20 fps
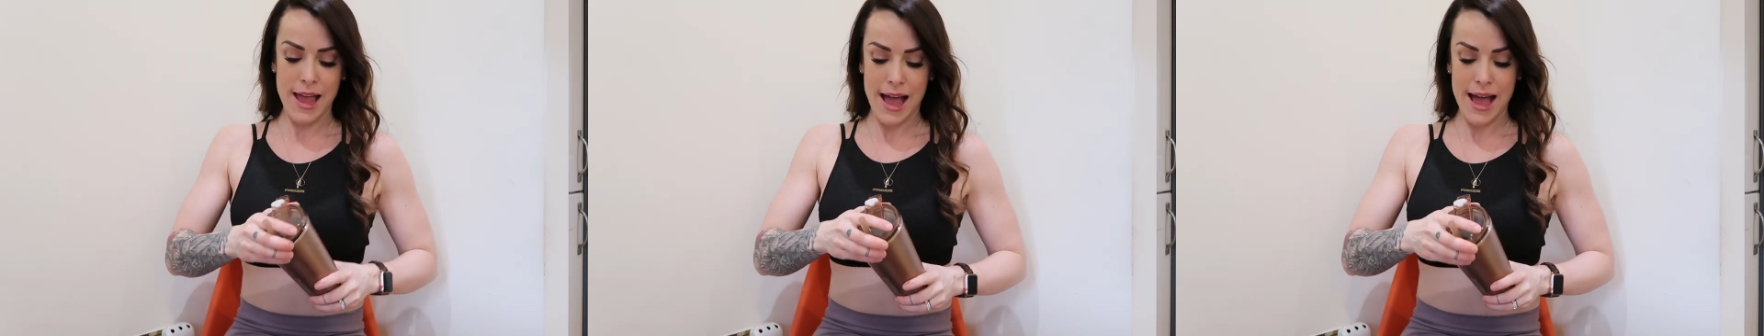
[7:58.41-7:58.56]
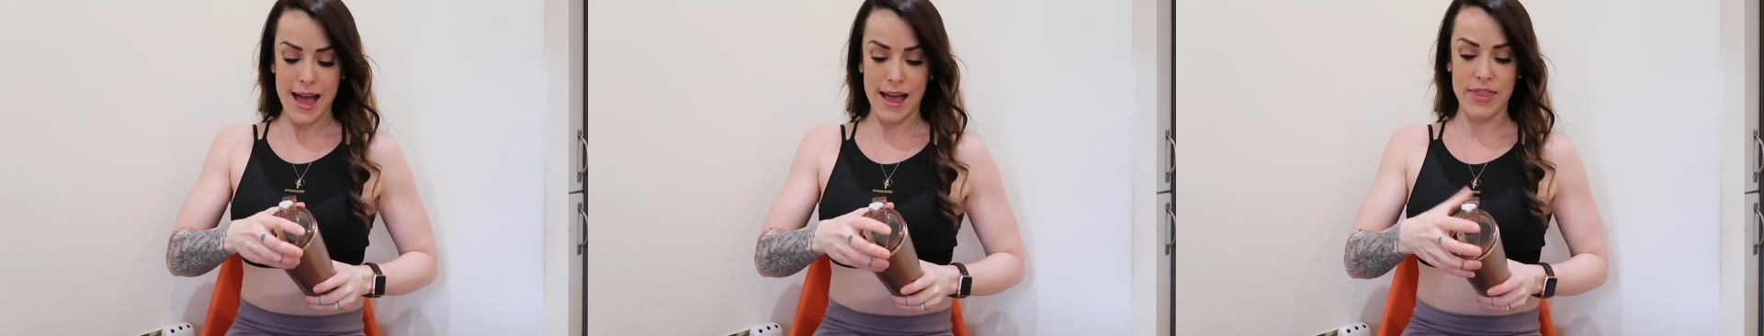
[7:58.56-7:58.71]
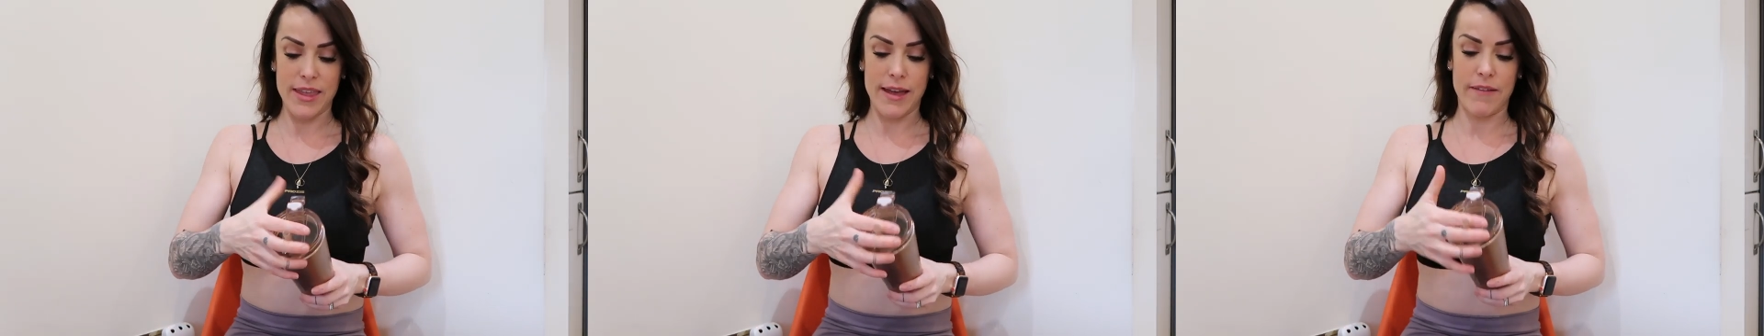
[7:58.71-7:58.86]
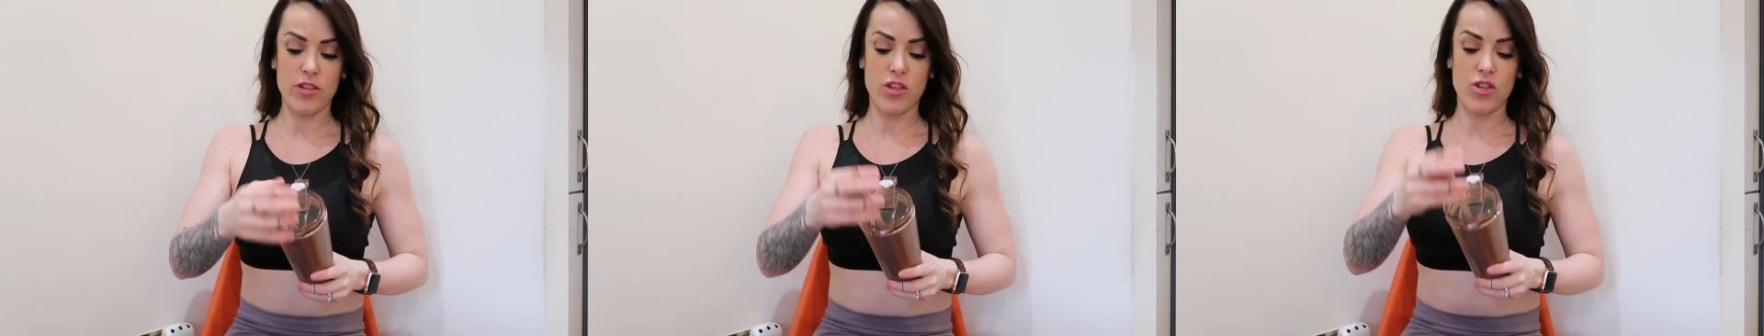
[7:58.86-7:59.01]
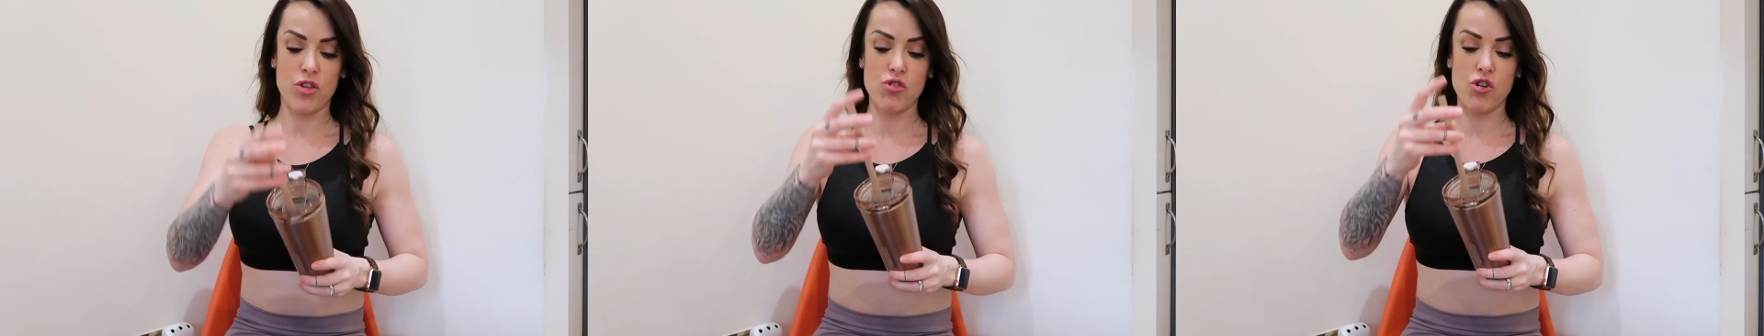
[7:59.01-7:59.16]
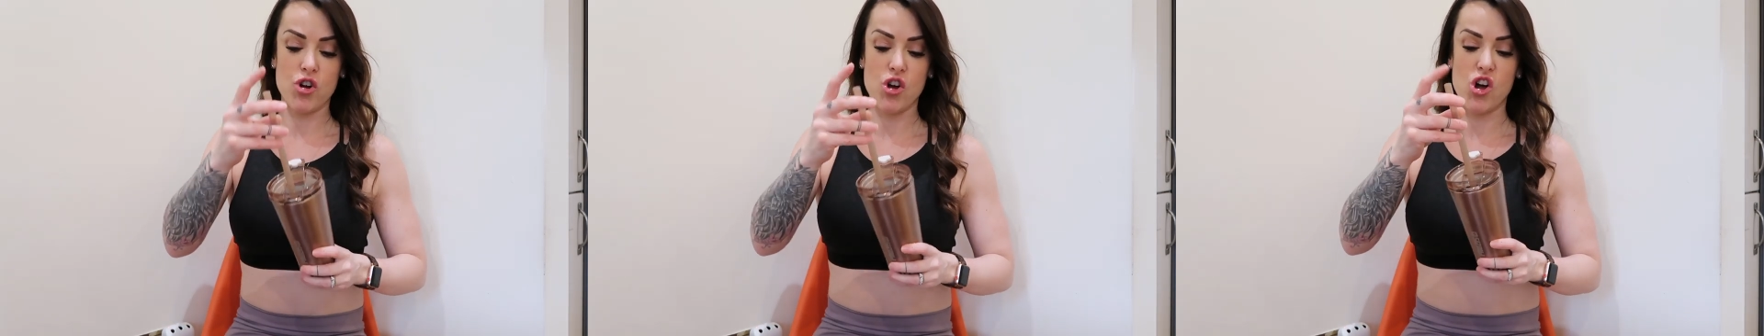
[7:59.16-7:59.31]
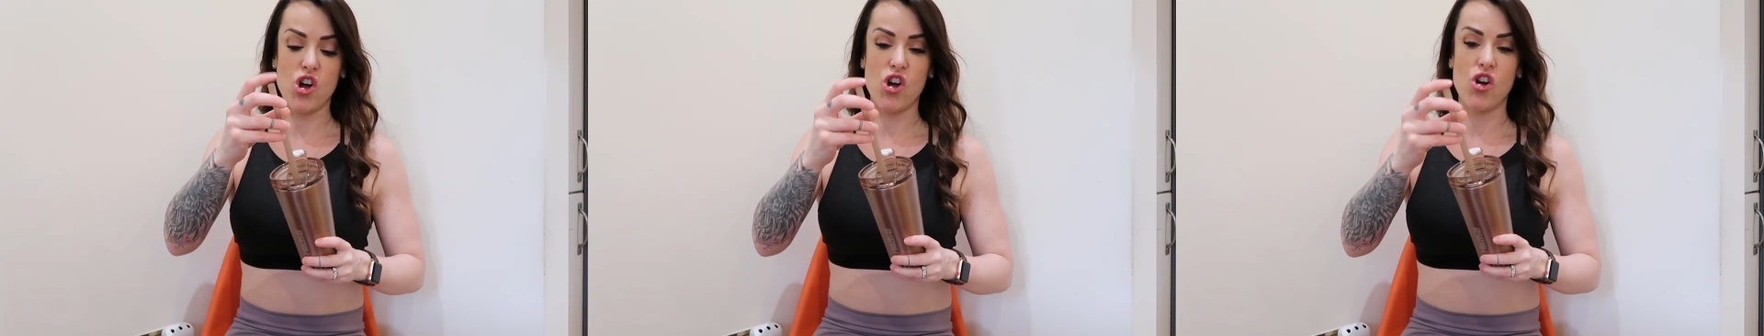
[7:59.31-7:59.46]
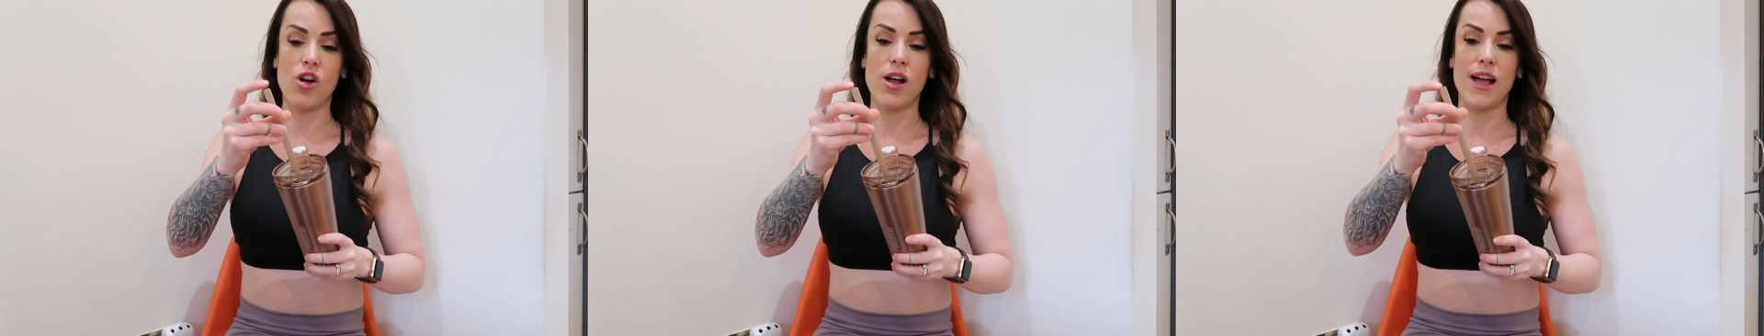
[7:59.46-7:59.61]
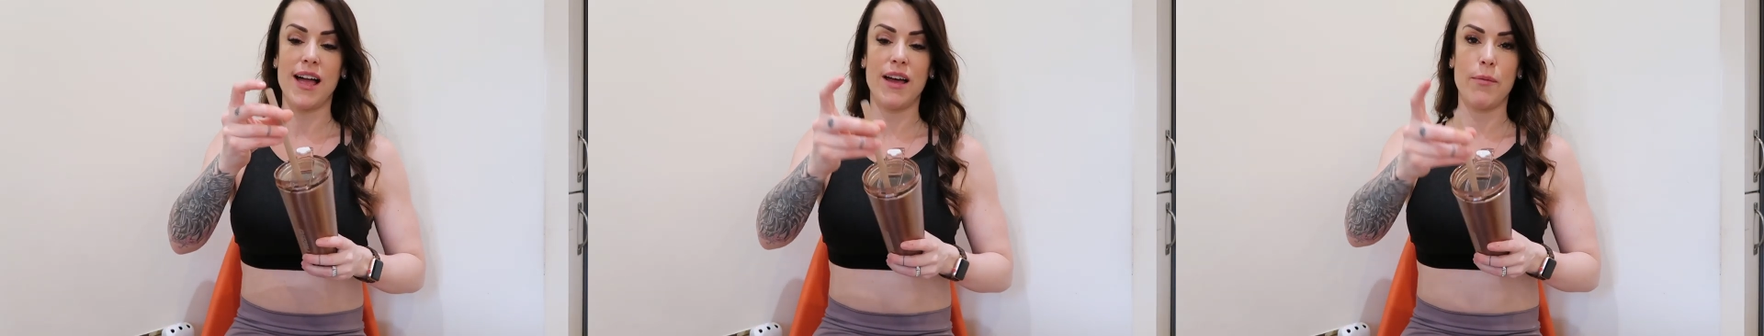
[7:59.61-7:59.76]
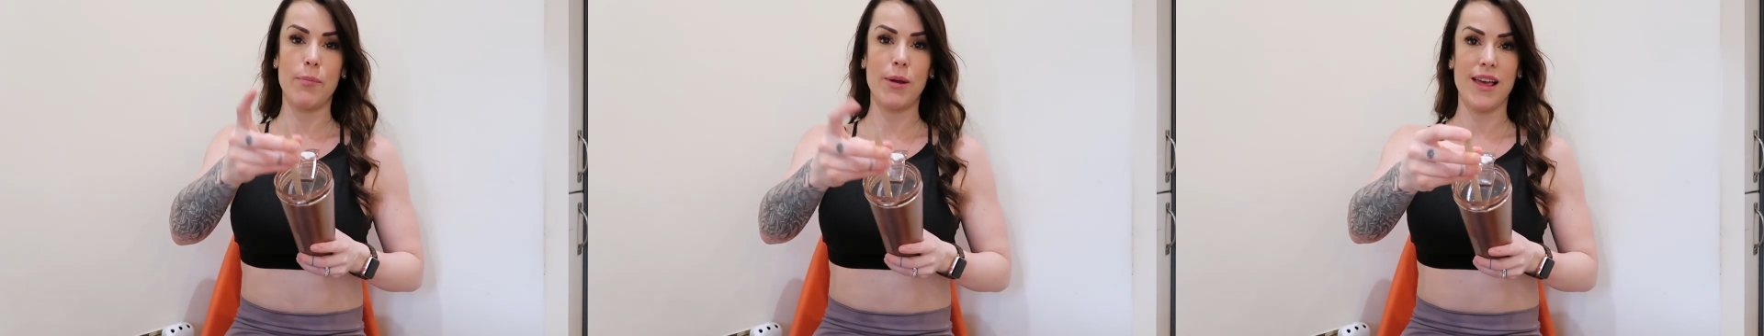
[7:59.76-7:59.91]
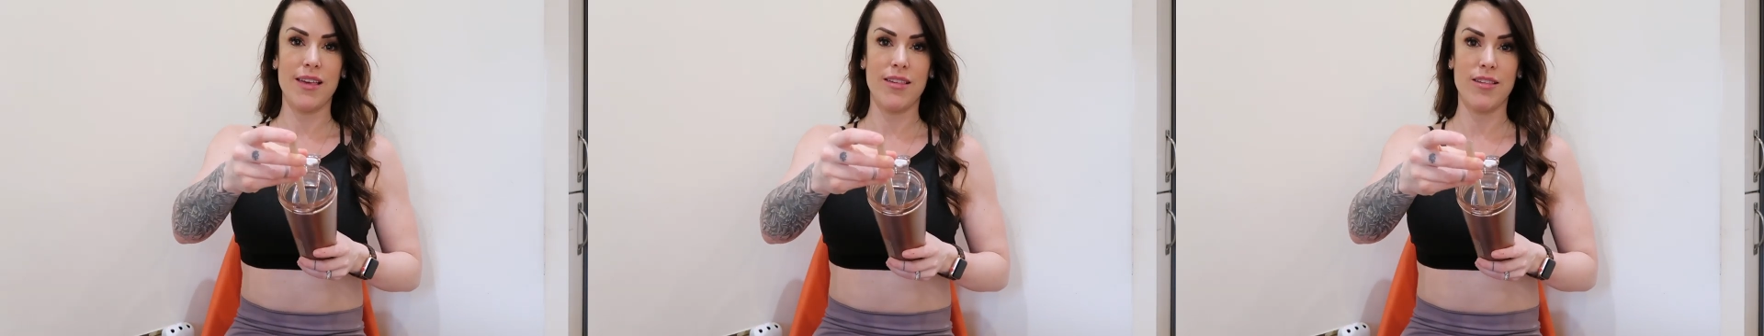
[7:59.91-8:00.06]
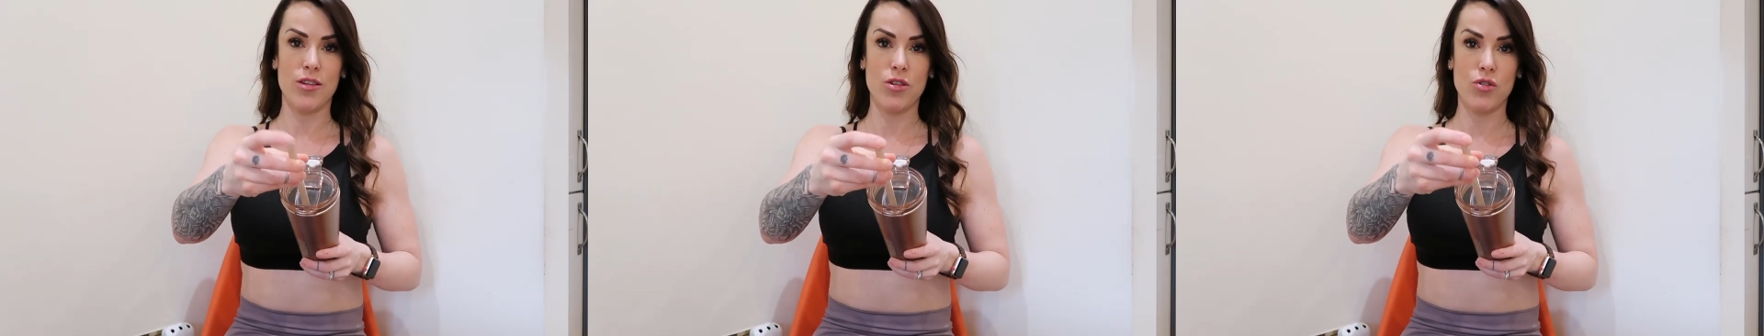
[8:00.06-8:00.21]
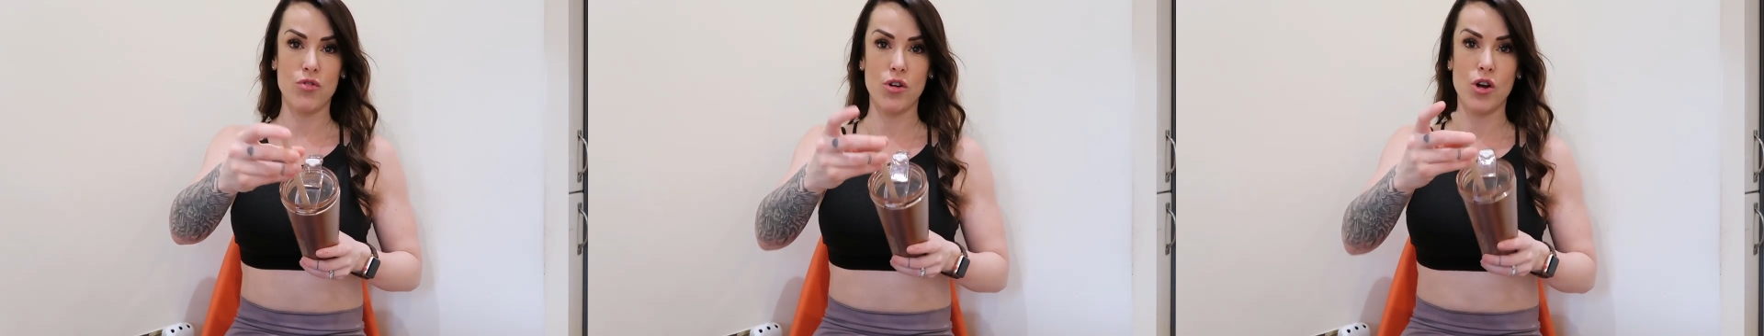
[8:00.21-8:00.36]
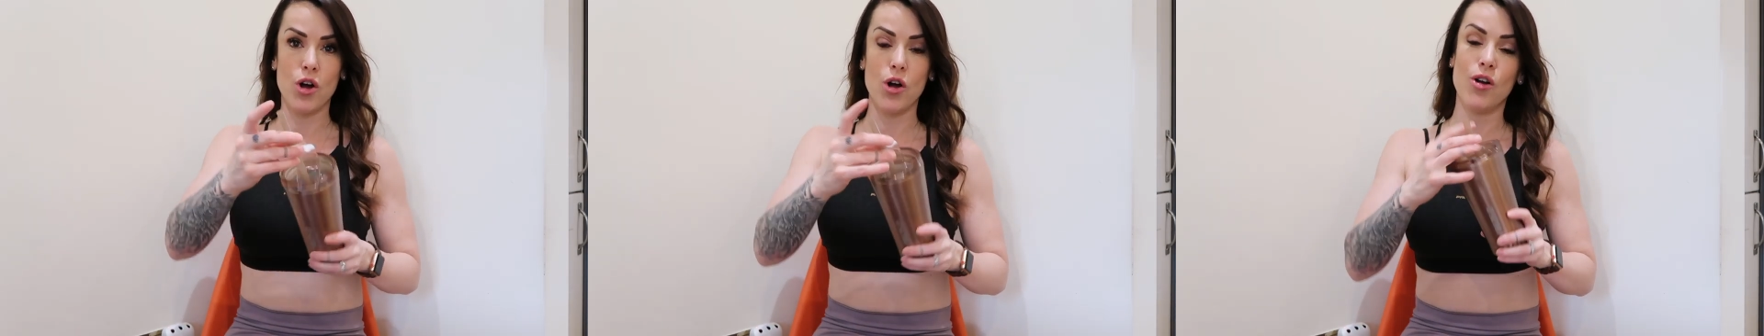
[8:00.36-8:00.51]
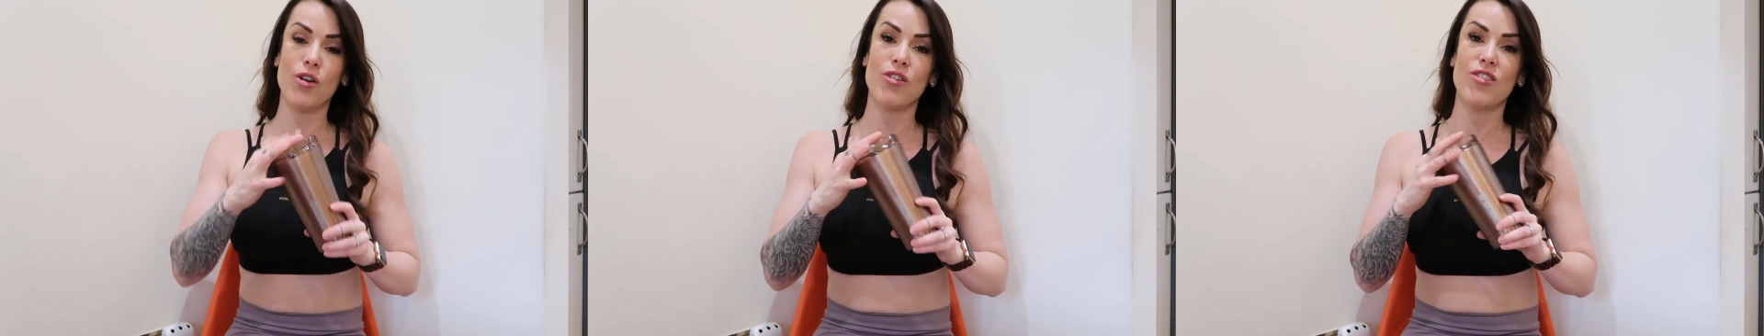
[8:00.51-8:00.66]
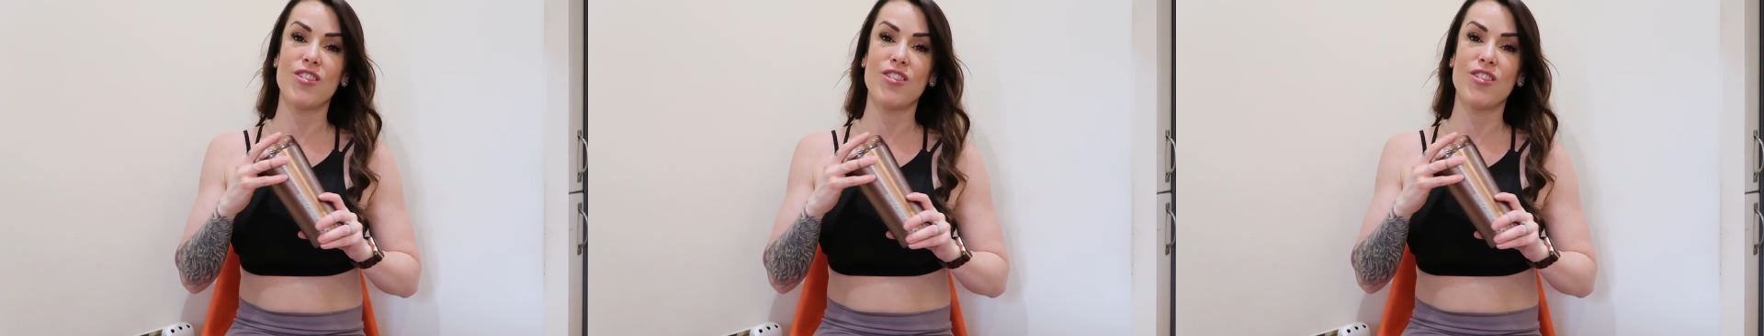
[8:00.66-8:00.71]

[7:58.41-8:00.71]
and they have a straw and a plastic straw